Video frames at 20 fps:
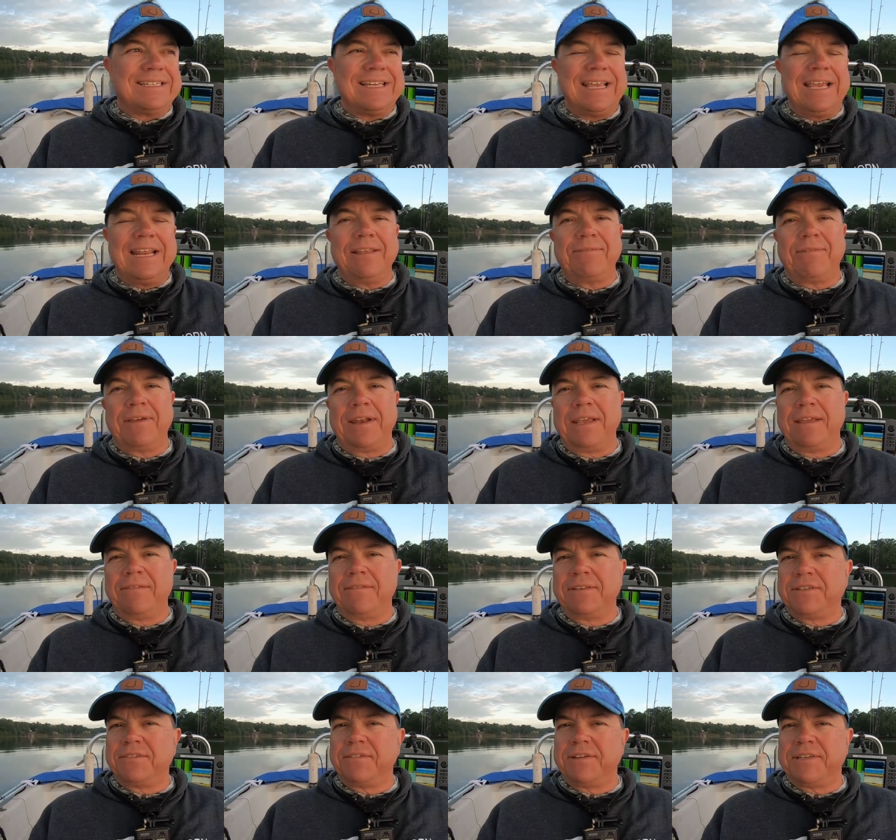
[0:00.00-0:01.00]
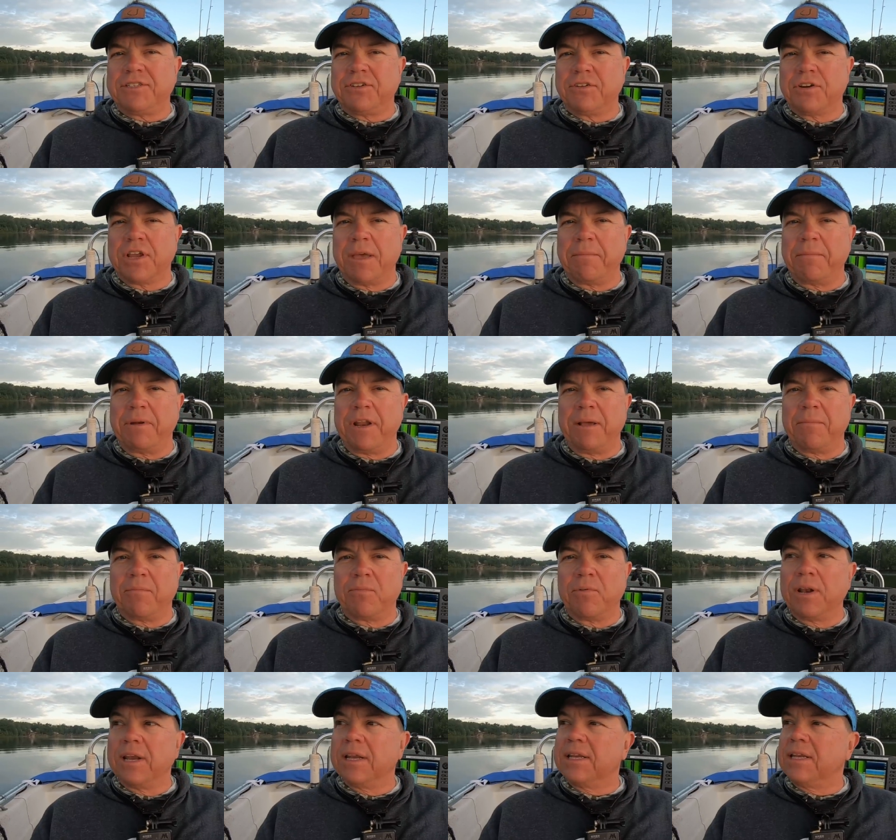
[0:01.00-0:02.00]
seeing if any of these fish are coming up
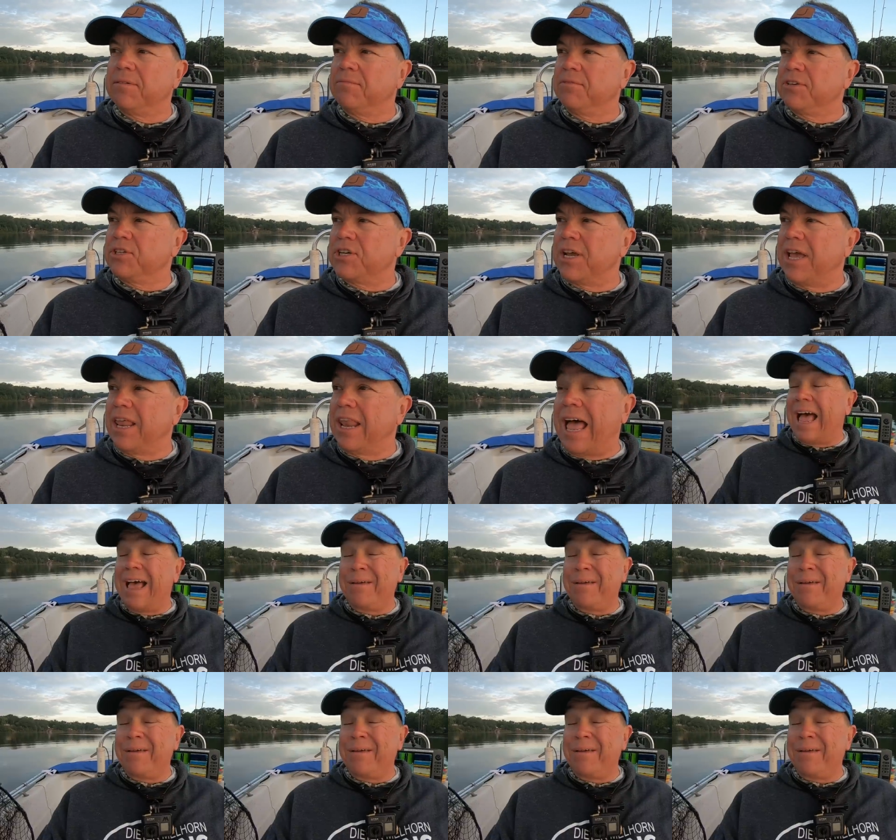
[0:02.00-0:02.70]
relatively shallow.